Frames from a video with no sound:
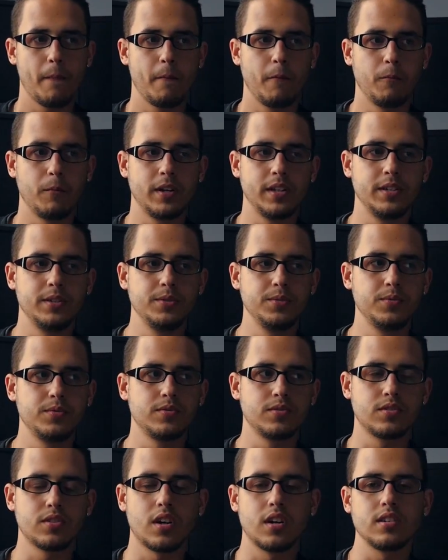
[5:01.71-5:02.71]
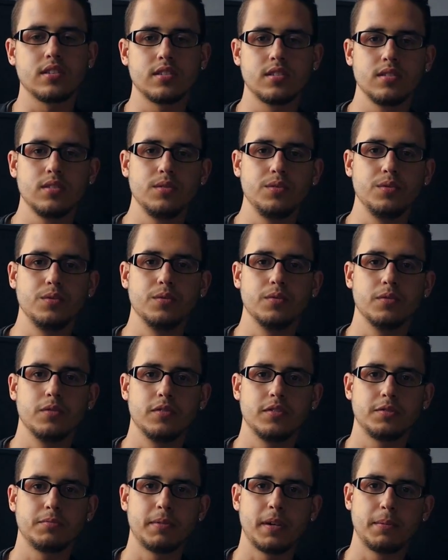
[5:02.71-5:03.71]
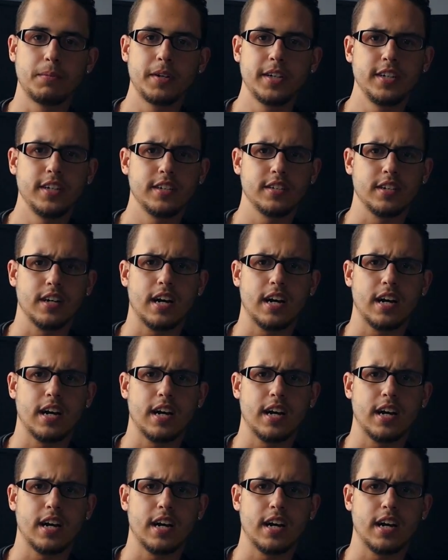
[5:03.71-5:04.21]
when you start to spend money on your